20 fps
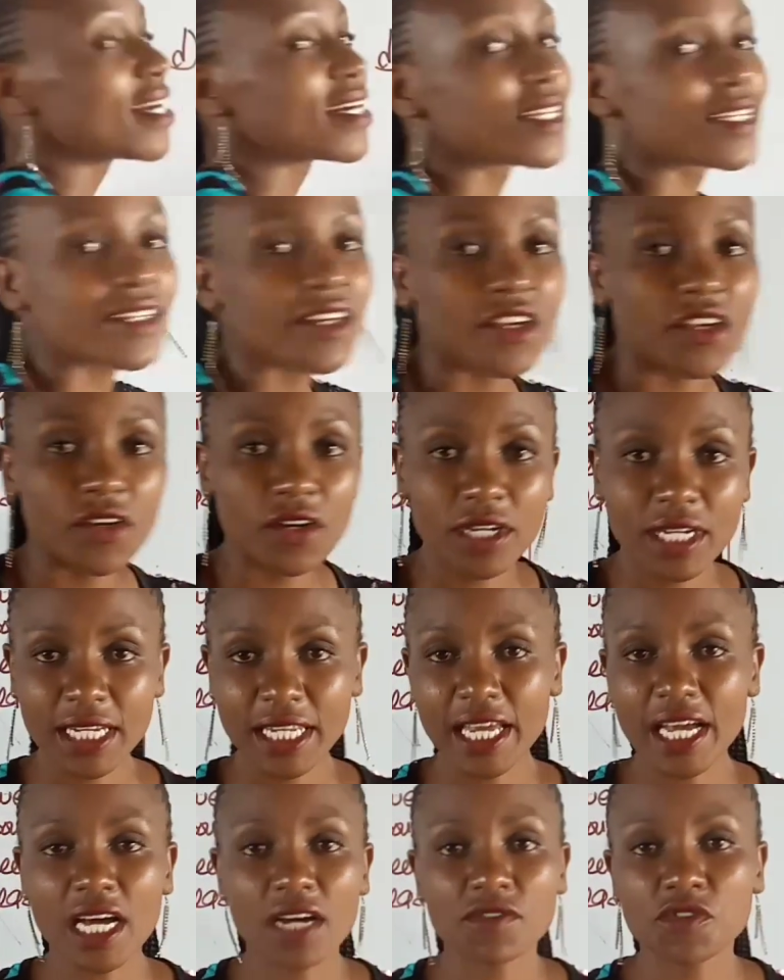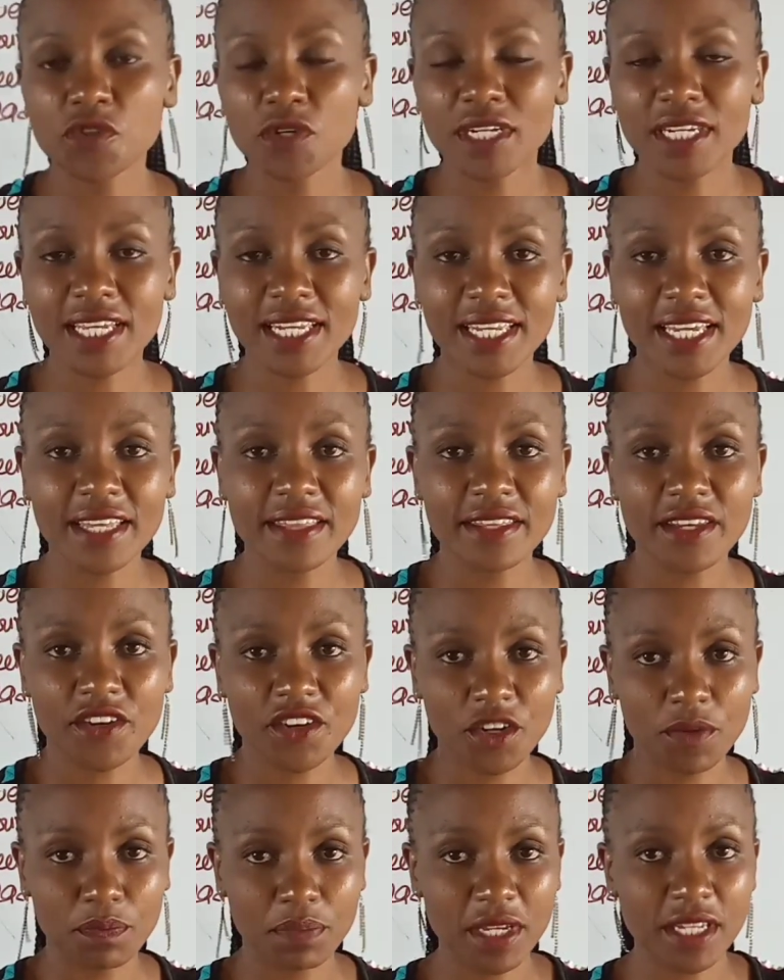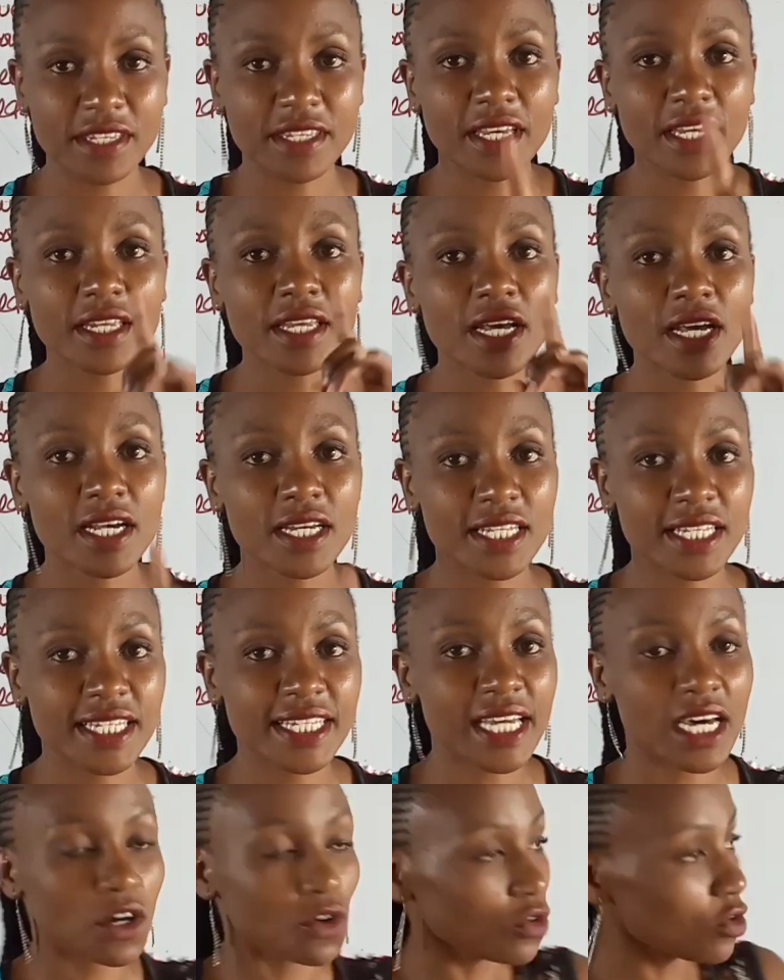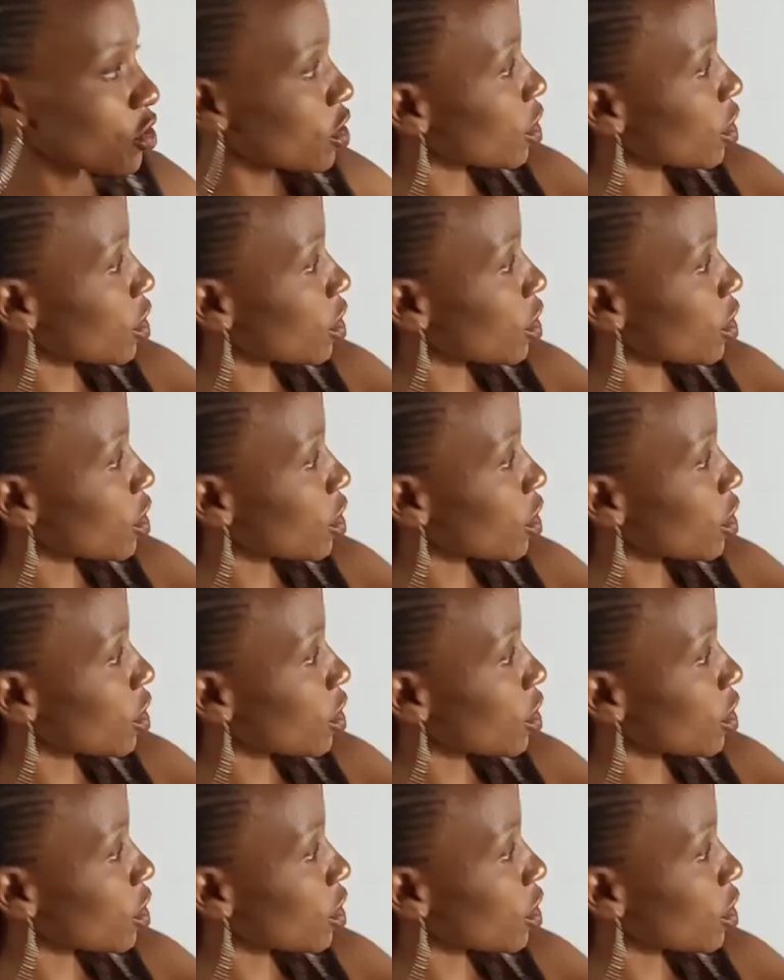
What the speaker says: so you only have to underline the repeated sound,